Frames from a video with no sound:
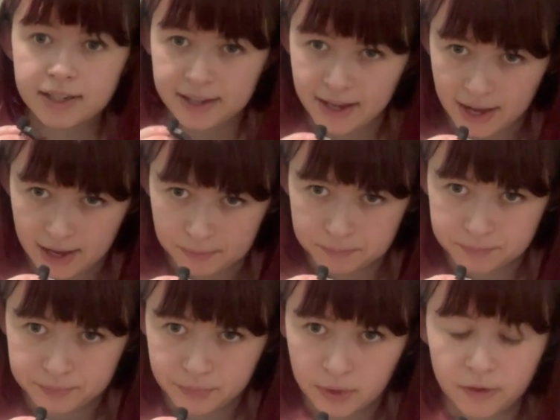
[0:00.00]

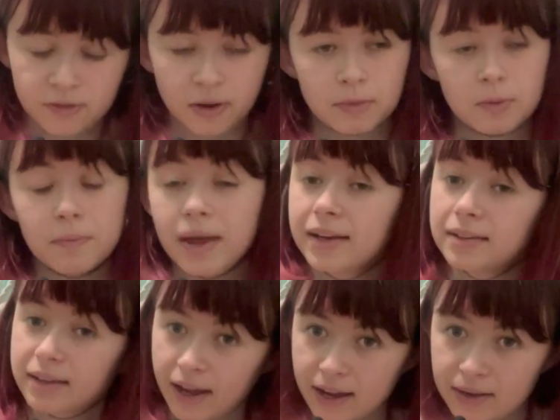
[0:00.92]
game from your
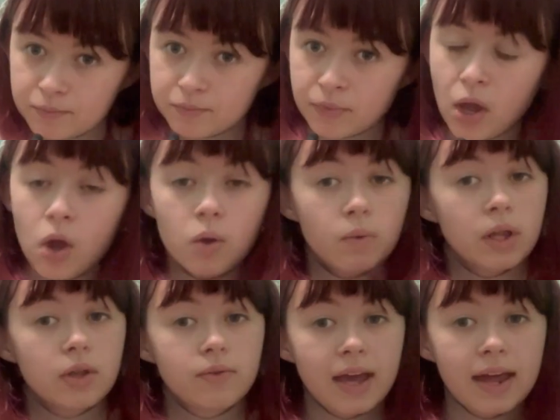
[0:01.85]
main game where
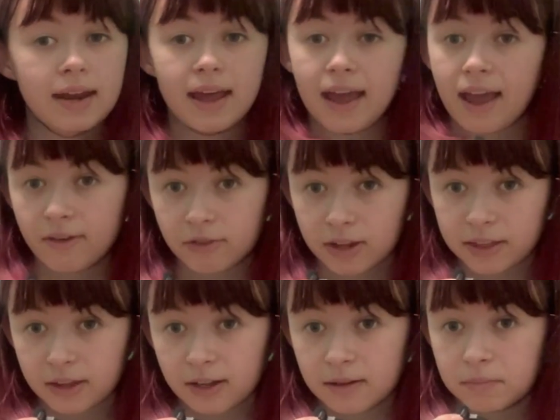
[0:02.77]
you get
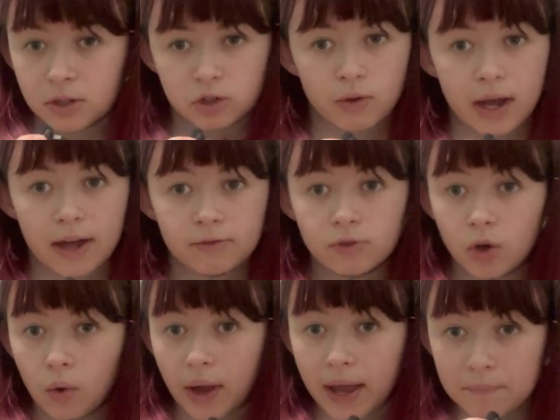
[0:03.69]
everything, but you have
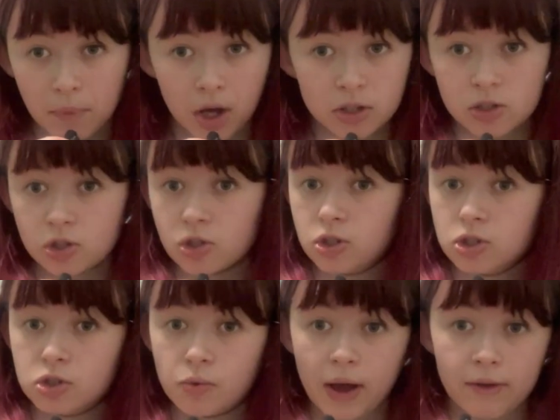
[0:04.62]
no
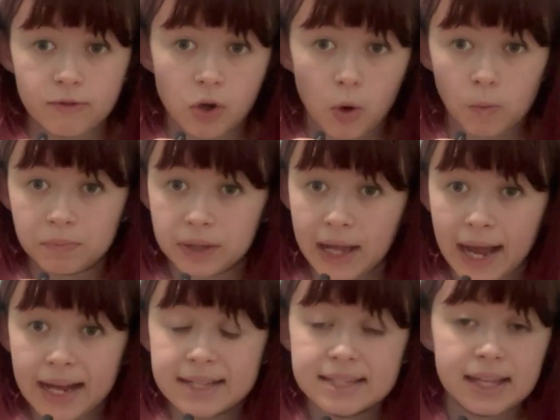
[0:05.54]
monsters, you have no
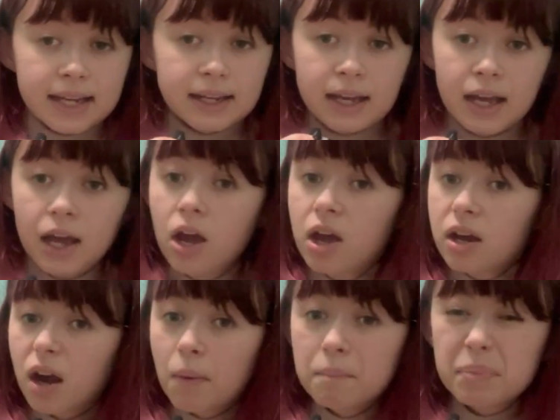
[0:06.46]
plans, like
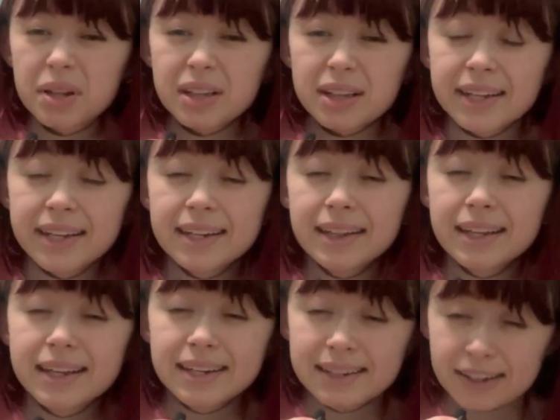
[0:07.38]

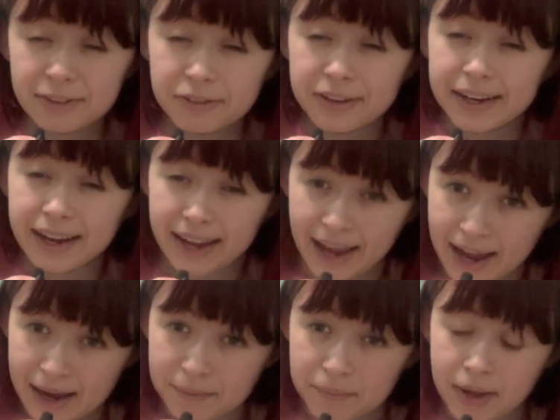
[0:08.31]
completely different
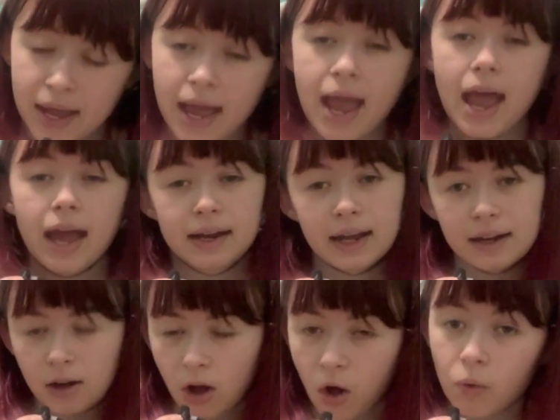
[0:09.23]
game. And
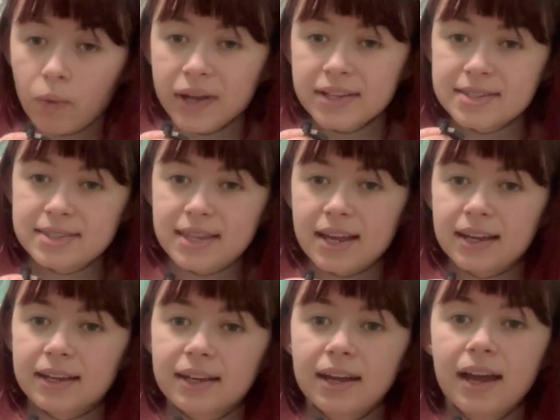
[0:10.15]
I always
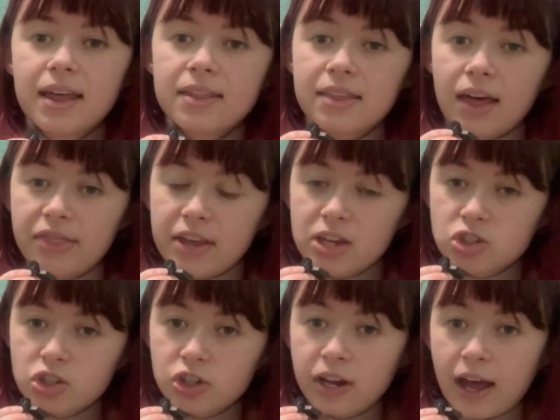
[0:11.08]
think that they
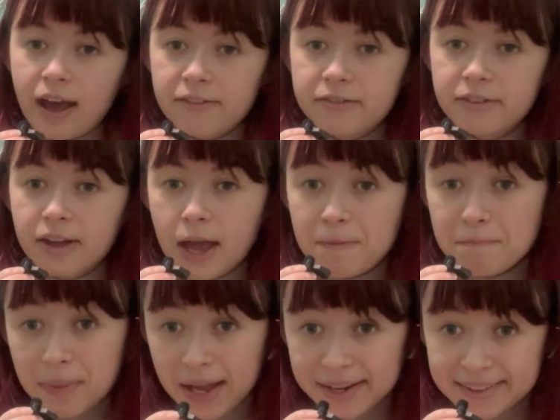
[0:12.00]
should have
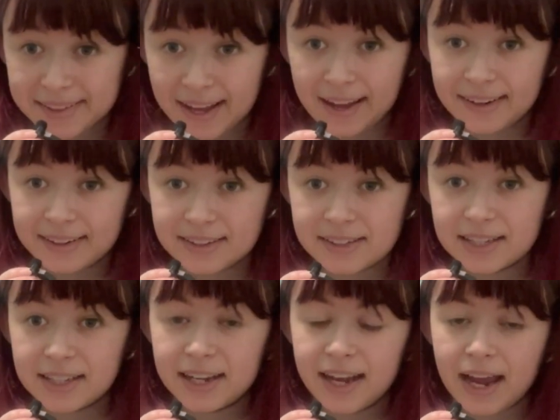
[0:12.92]
embedded that into
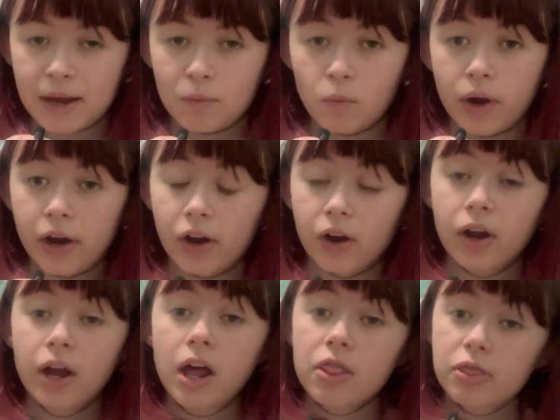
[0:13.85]
the game where
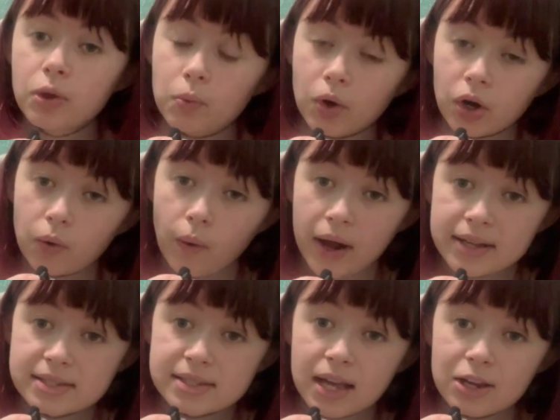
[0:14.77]
the
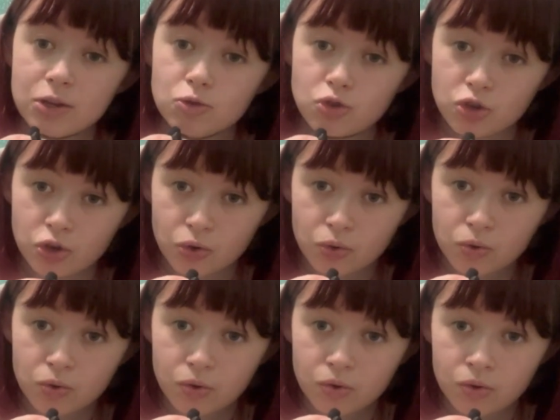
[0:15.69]
request that you
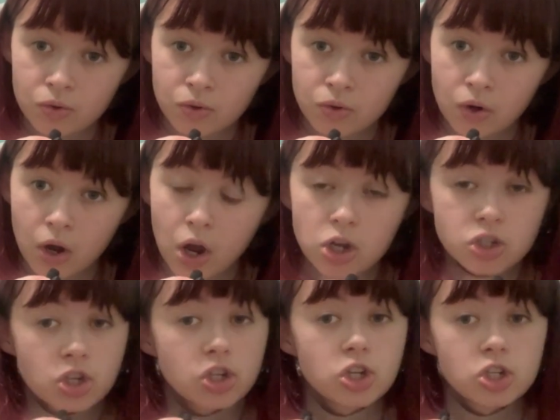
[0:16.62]
do
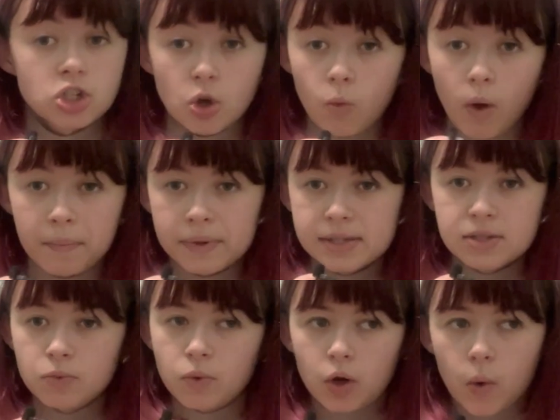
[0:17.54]
should just show up as
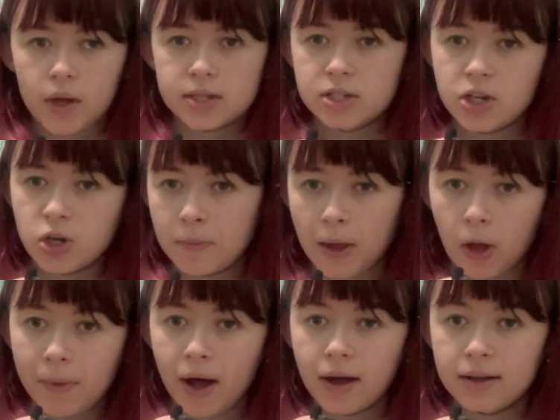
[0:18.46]
a request in your
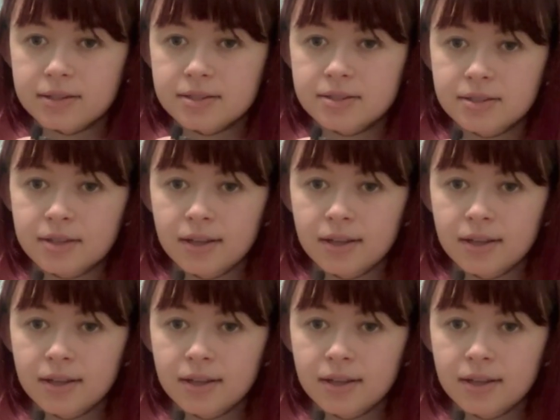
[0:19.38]
mailbox.